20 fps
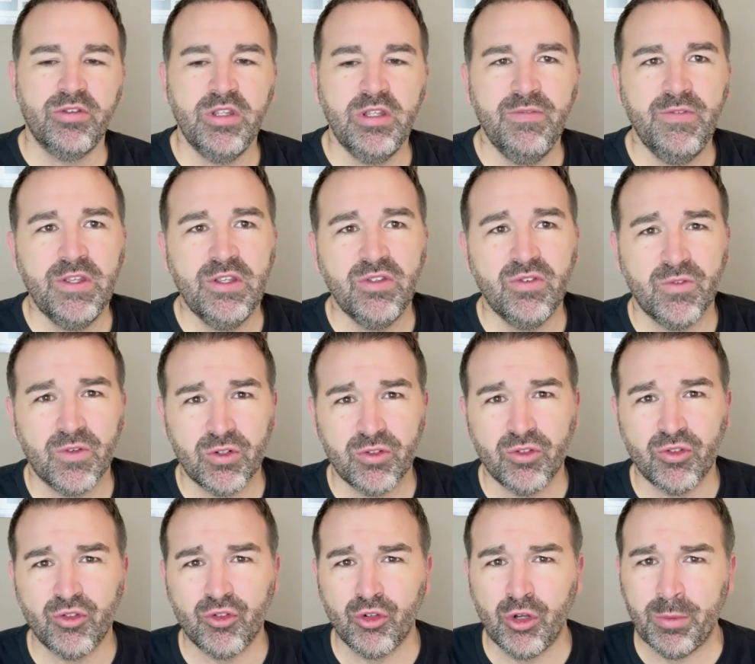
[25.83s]
TVs
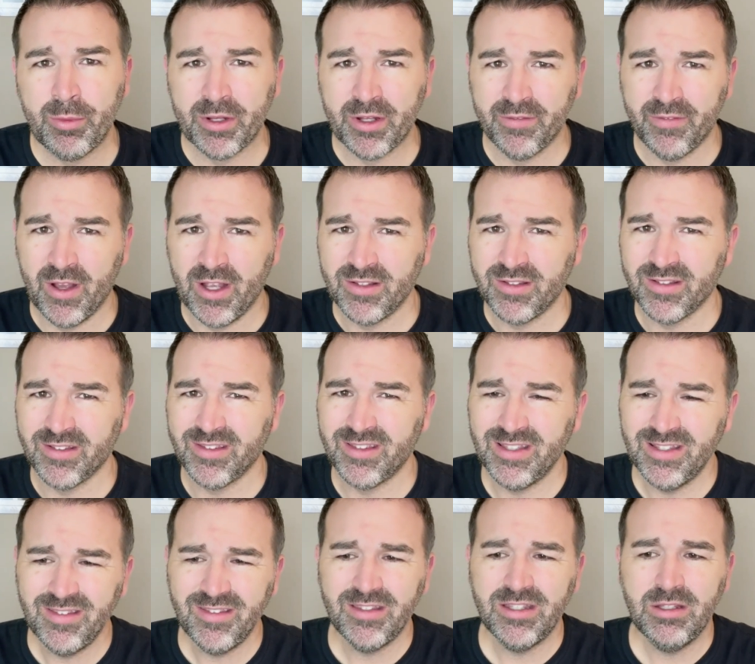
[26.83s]
versus streaming devices.
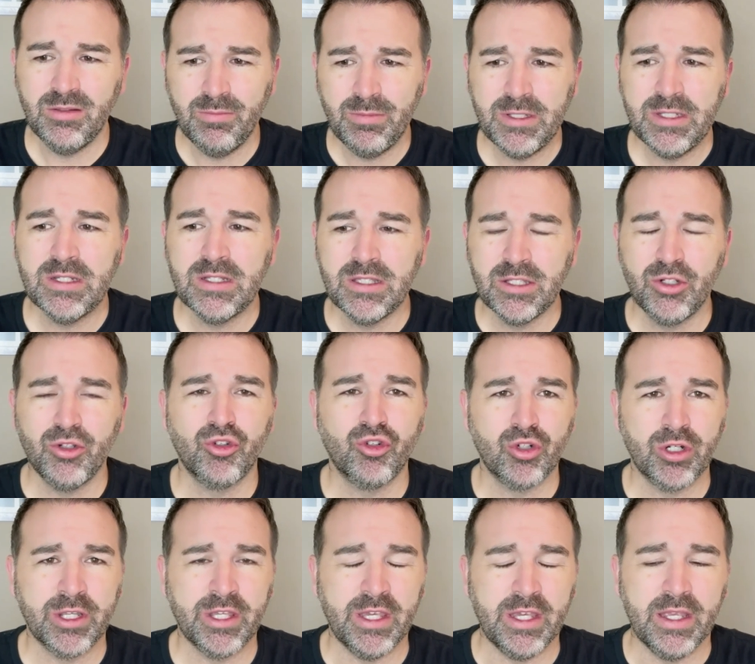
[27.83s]
This can be a little
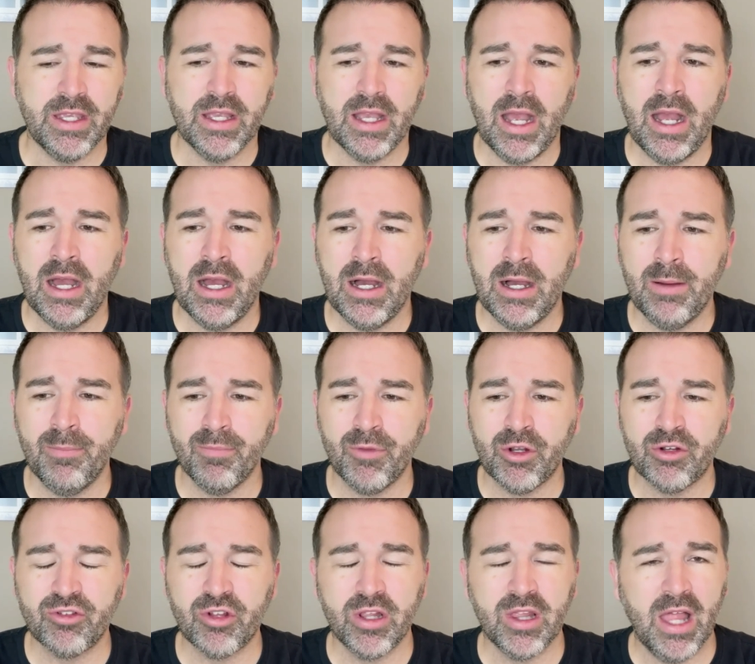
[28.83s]
tricky.
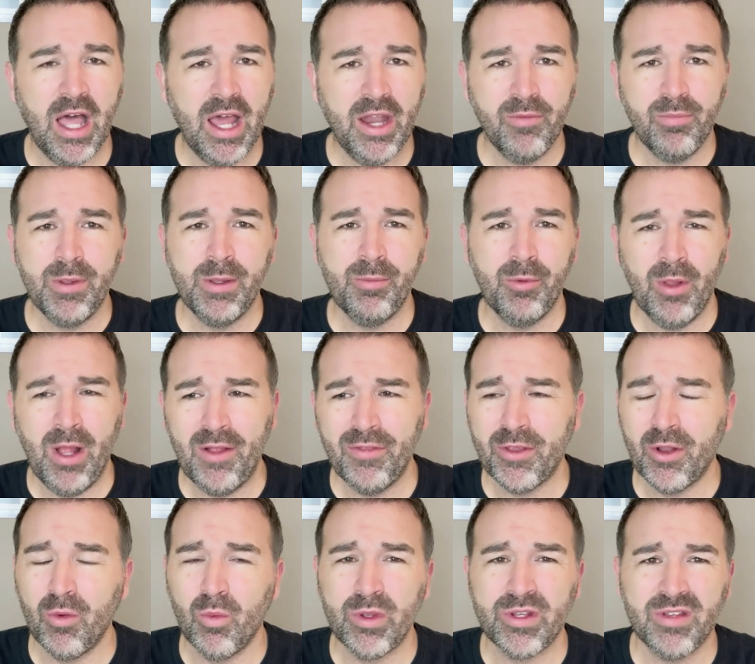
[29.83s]
There's a lot of people out
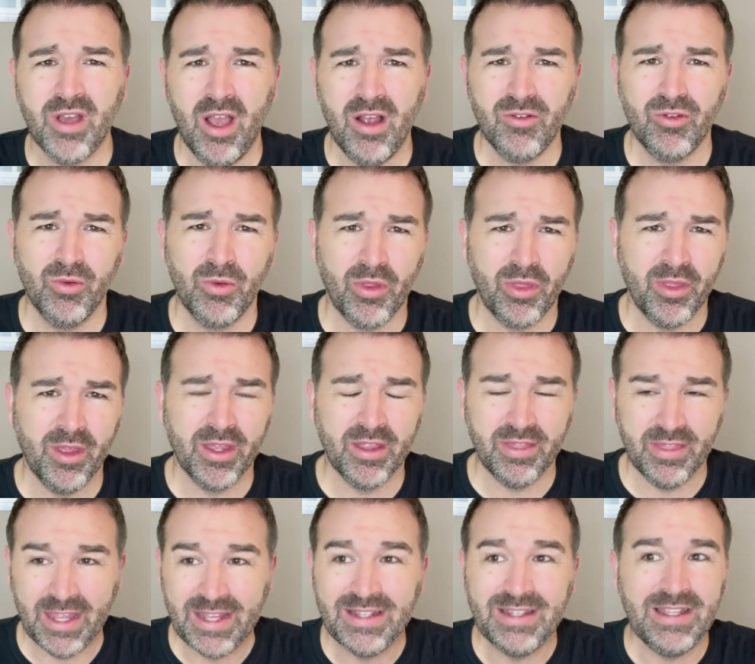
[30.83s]
there we talk to
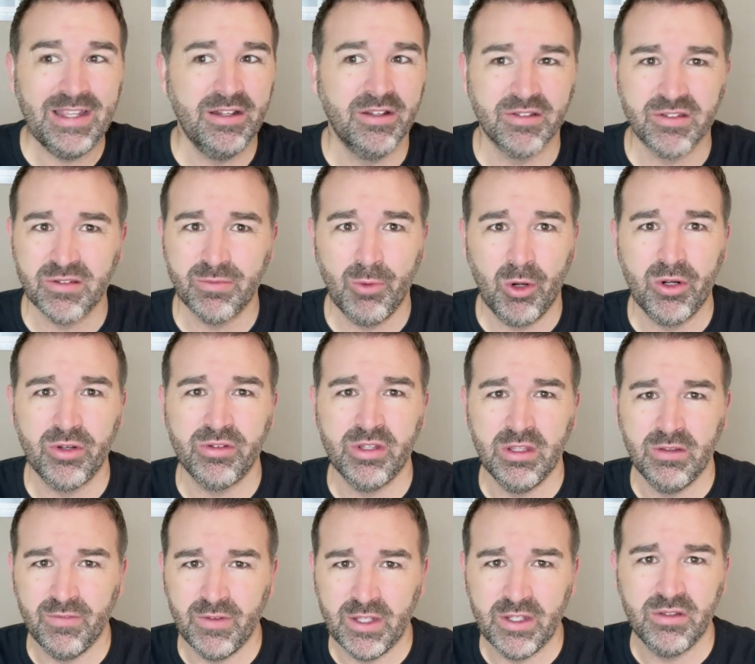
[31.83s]
think they need a smart
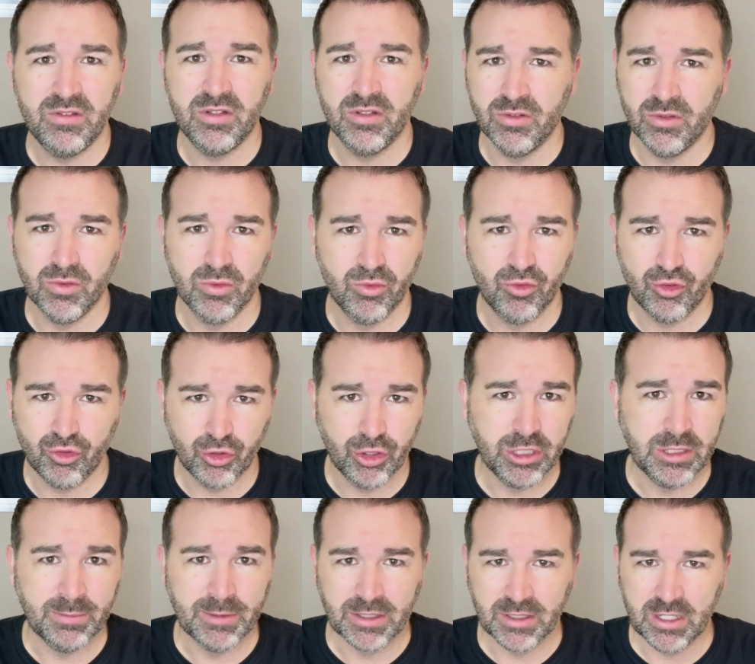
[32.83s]
TV to
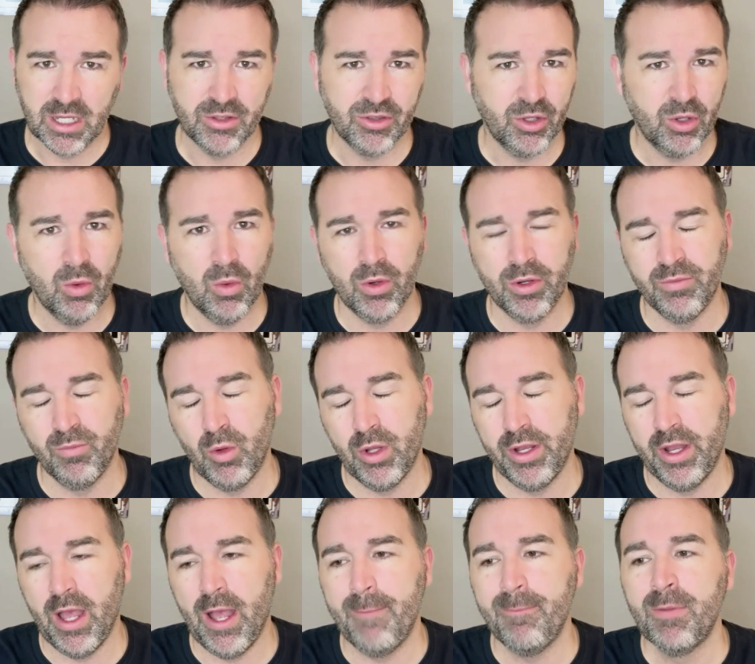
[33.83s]
stream and cut the cord and
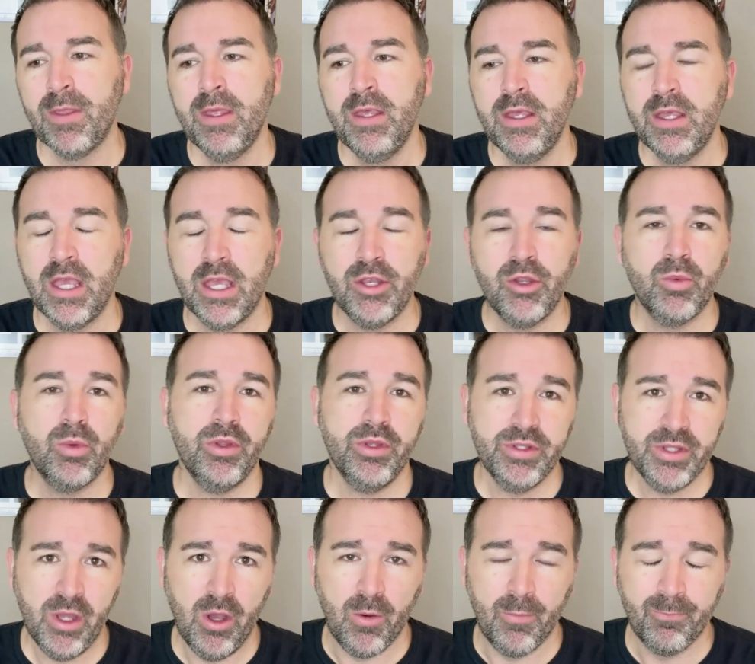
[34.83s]
whatnot. And you really
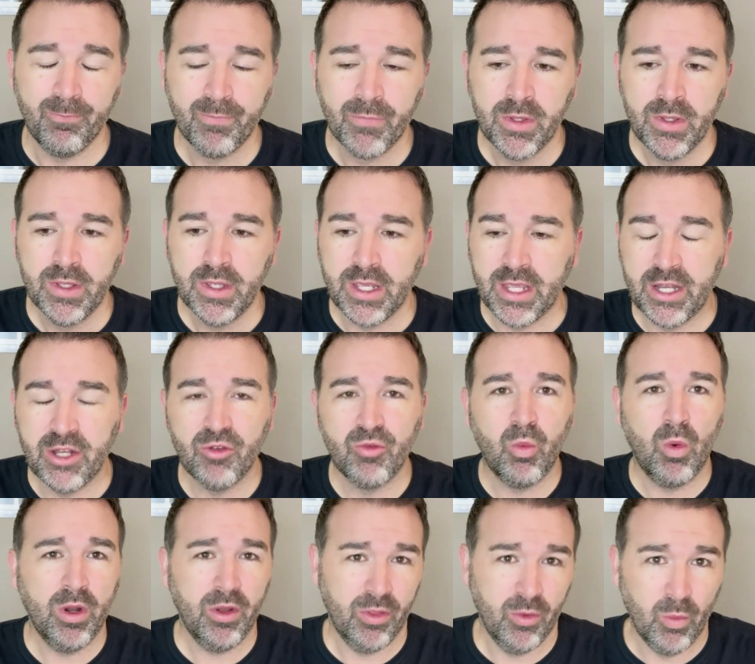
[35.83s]
don't. It is
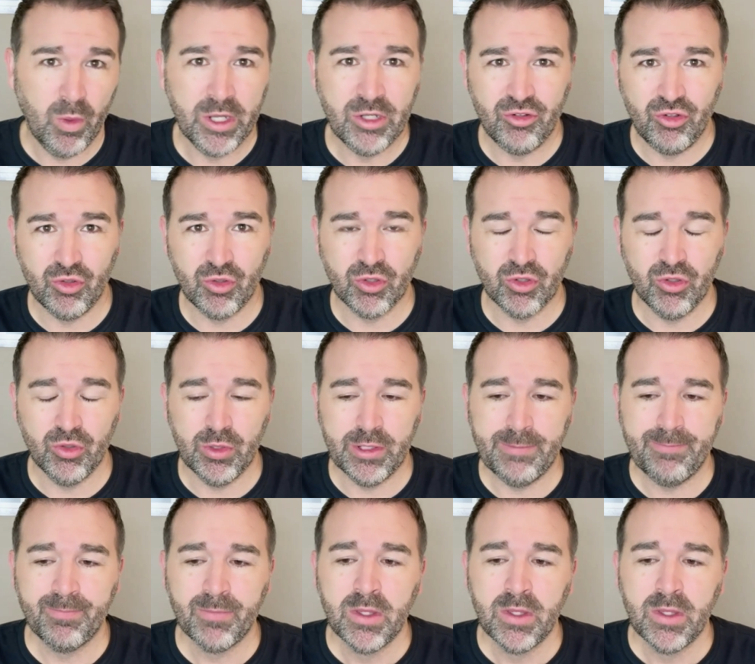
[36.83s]
one of the ways you can do it.